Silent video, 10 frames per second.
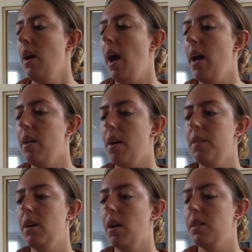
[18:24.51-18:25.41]
And I
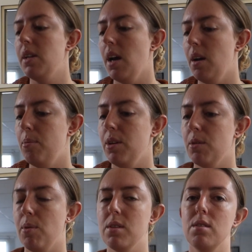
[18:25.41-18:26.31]
think I did get a bit
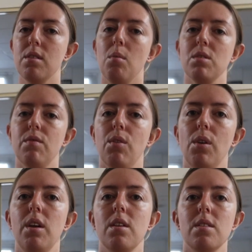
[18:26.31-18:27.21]
depressed because I wasn't
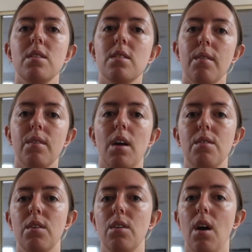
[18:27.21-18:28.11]
vlogging, because this is something I
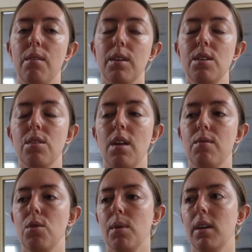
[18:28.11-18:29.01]
really do
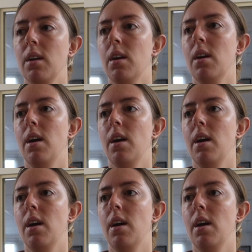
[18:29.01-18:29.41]
love doing.